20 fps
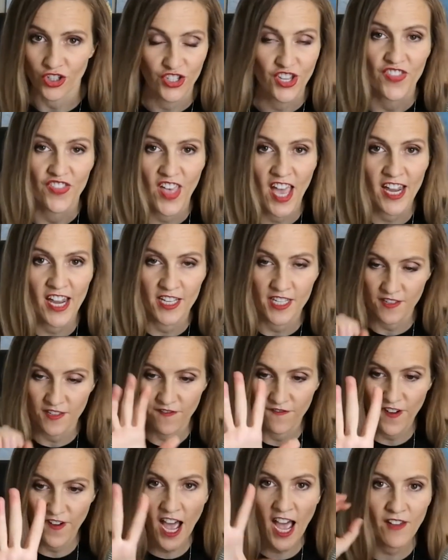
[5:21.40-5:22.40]
That is
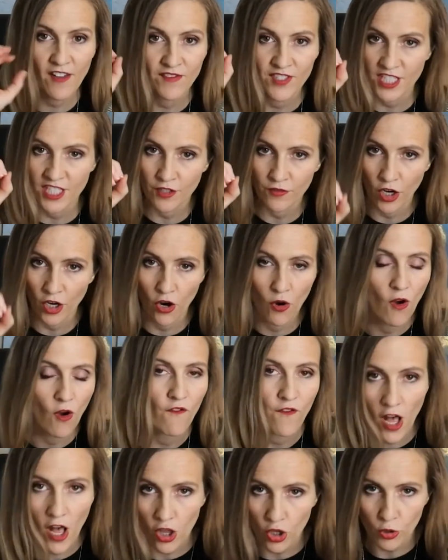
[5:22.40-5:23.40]
50
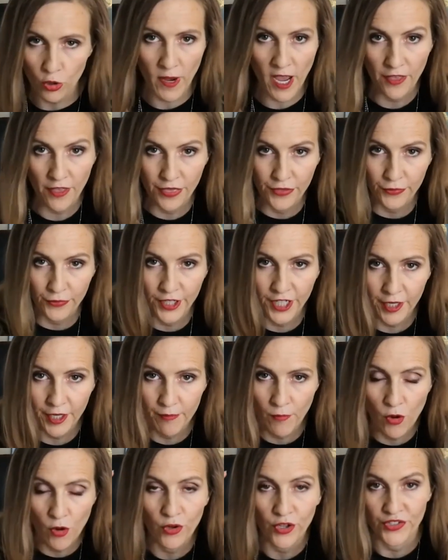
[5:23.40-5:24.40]
followed by 3
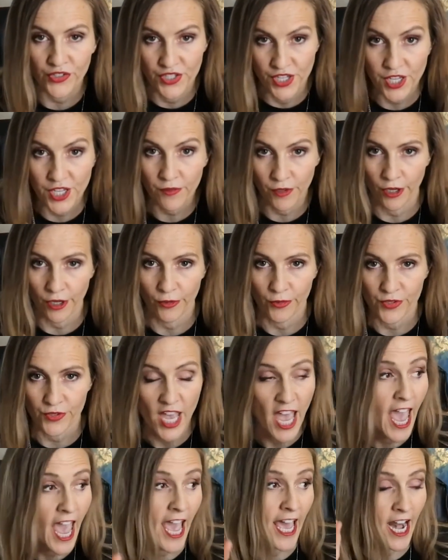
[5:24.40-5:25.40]
more zeros.
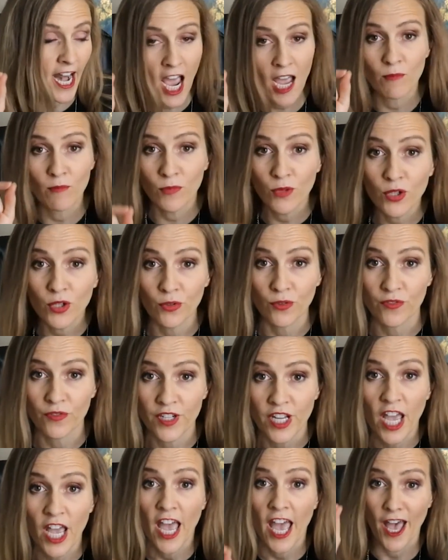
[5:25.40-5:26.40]
And I moved
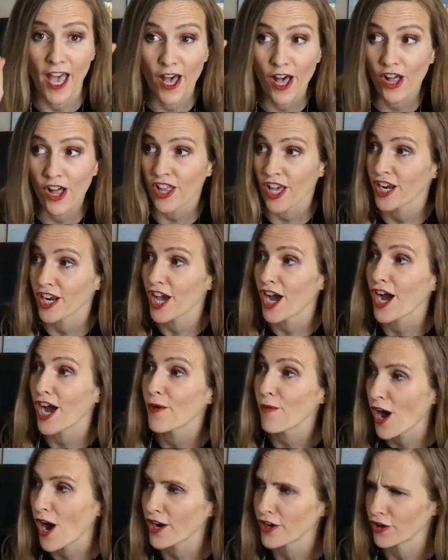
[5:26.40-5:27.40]
hell and high
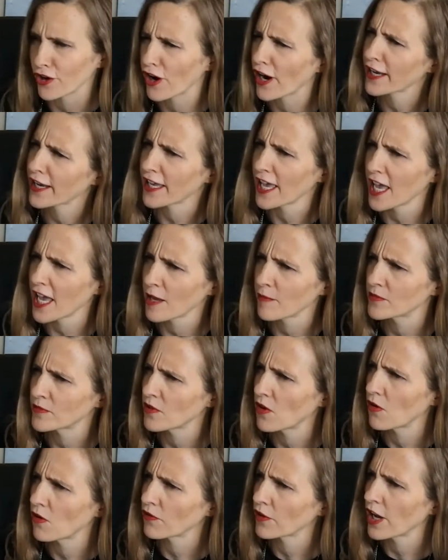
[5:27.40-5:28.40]
water, or I came
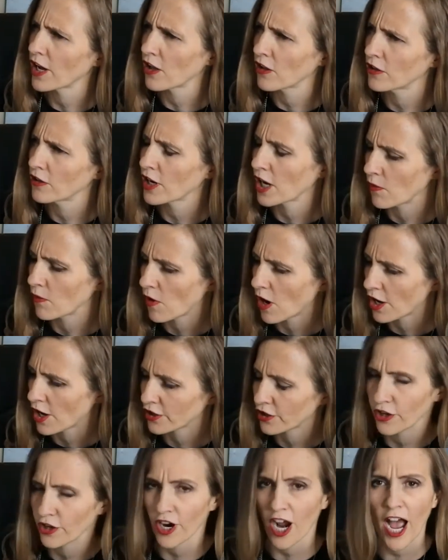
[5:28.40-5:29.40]
over hell and high water,
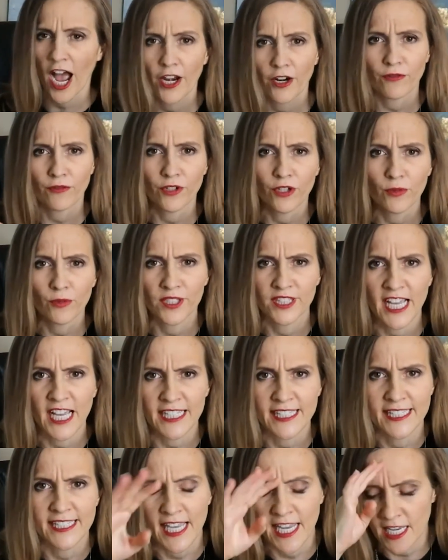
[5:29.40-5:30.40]
or I don't know what that
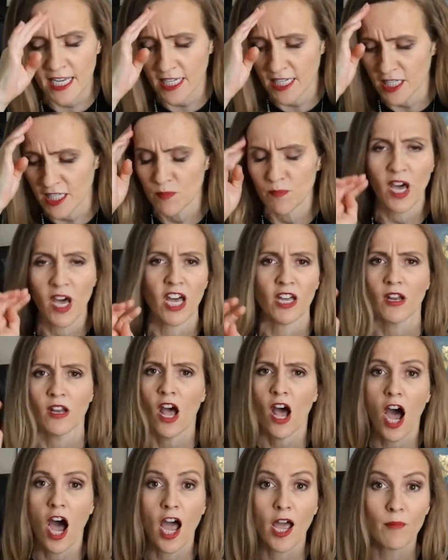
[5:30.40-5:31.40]
saying is, but
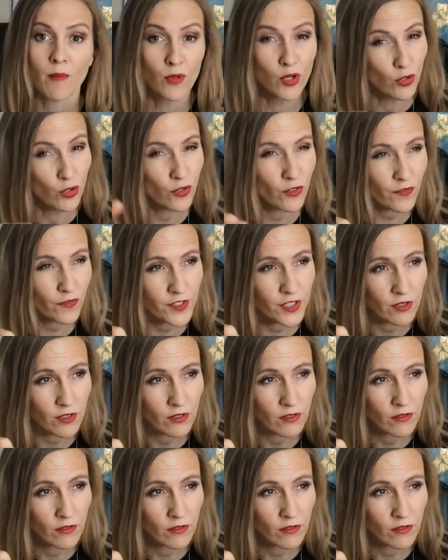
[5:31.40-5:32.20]
I moved.